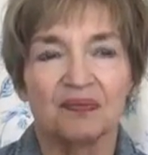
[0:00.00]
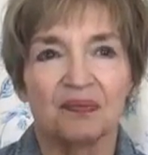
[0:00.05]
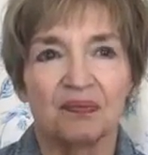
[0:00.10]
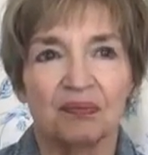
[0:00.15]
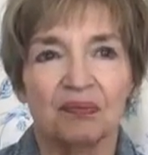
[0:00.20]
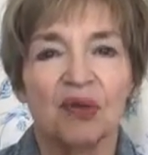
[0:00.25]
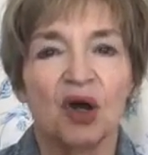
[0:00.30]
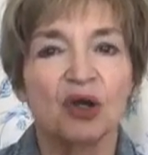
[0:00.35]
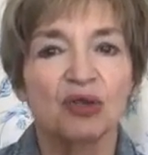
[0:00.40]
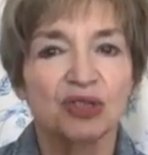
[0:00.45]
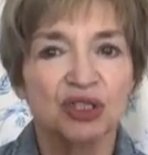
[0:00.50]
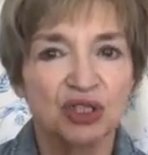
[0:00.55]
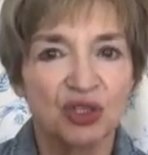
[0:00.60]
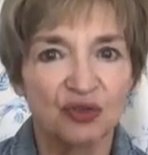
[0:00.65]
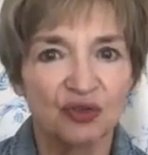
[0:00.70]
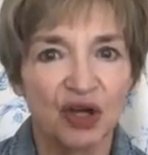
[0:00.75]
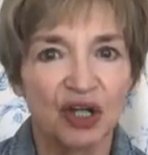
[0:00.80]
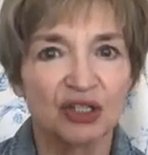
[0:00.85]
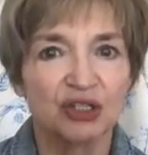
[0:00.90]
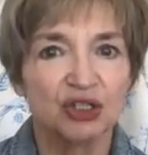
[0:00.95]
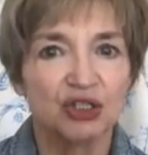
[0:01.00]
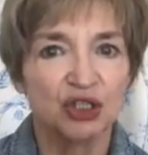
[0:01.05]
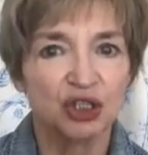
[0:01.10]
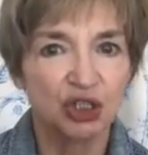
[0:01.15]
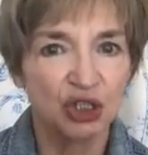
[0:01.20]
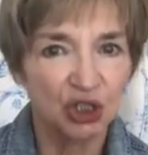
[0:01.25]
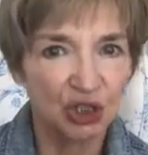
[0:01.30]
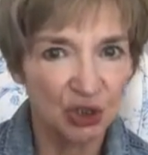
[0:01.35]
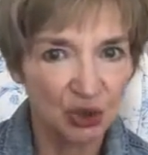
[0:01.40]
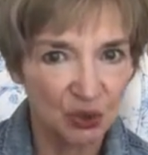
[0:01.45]
most of us
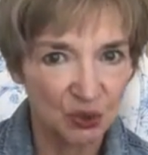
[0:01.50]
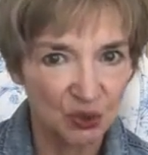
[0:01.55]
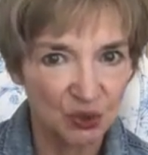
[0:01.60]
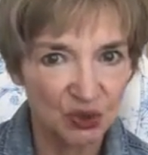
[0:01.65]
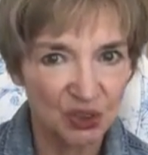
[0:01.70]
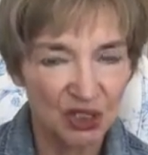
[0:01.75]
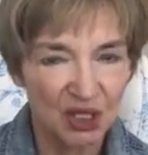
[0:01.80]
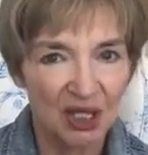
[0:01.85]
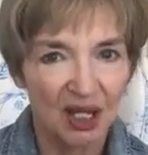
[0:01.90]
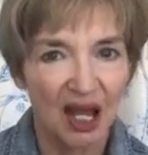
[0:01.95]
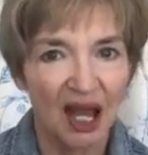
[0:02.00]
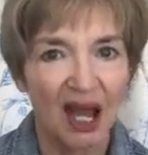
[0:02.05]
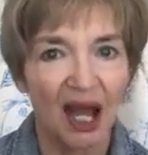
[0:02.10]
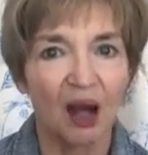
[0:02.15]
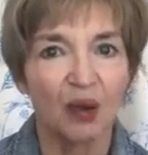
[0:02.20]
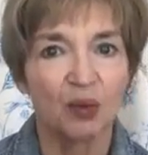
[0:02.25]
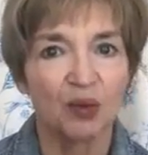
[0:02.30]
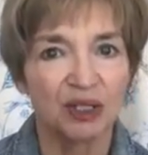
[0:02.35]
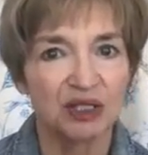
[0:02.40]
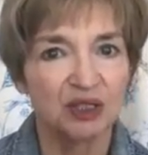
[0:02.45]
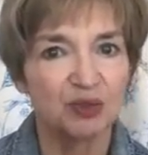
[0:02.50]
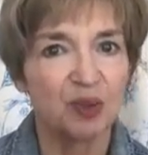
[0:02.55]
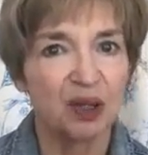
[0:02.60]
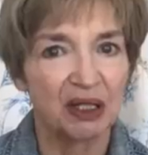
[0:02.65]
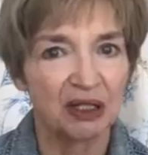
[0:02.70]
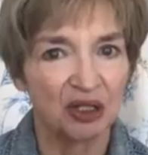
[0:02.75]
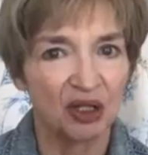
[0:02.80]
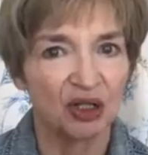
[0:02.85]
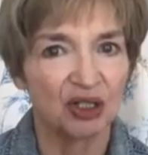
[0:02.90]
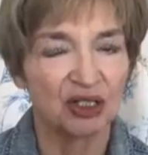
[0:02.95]
choose how we
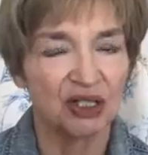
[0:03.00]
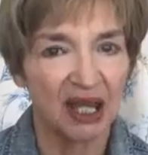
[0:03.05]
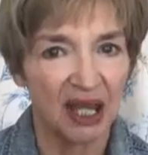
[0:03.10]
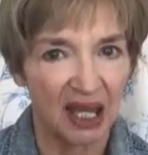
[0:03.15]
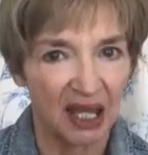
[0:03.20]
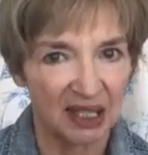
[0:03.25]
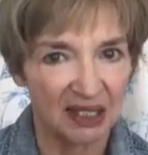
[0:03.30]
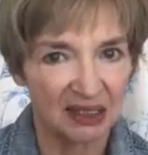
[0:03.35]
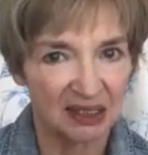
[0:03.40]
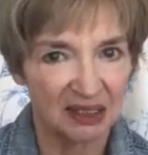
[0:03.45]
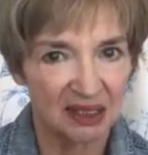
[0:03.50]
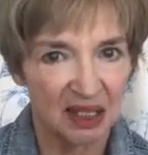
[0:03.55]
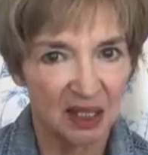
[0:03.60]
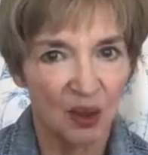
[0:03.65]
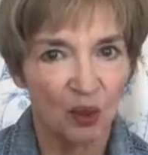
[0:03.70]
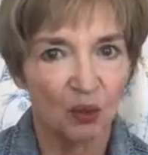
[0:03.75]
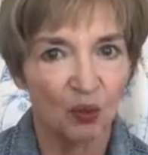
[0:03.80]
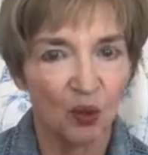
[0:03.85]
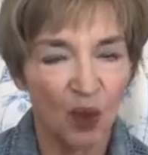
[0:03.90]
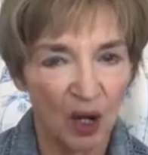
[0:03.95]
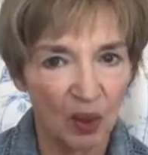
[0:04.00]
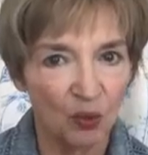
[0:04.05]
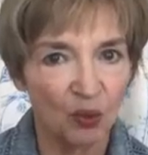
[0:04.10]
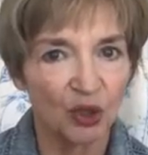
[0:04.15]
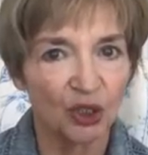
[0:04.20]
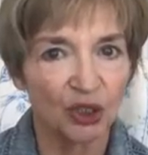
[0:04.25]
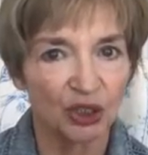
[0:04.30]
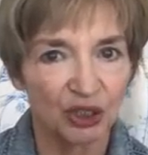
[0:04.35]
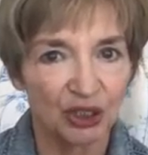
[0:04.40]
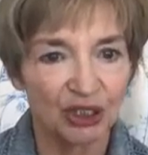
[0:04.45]
spend our days, what we're
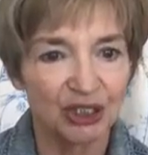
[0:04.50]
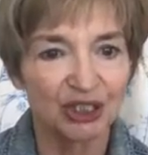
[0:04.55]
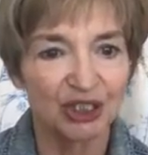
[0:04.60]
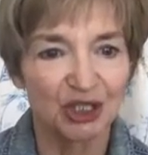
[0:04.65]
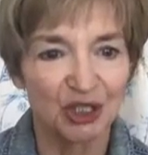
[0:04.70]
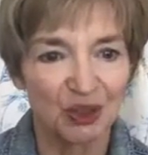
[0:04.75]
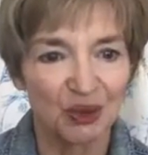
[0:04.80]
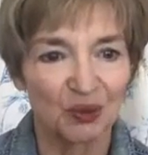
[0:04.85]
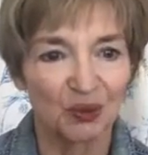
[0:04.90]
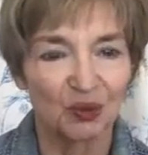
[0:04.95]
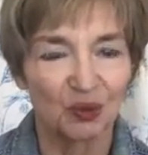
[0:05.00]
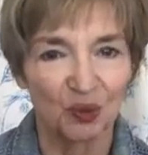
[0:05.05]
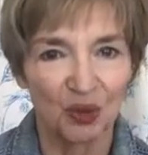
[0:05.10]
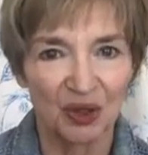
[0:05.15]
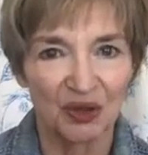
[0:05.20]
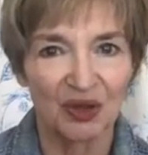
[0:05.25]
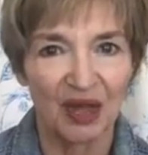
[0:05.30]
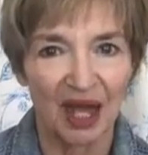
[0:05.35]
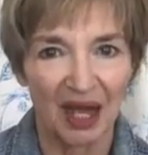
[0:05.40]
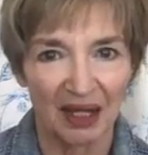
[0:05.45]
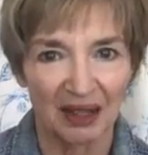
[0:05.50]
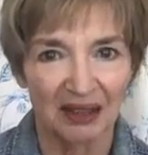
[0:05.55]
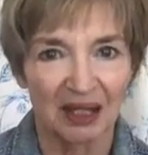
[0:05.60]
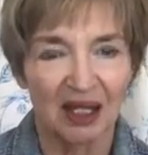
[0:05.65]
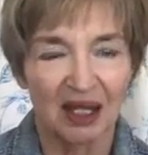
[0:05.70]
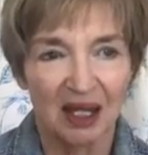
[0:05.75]
going to do with that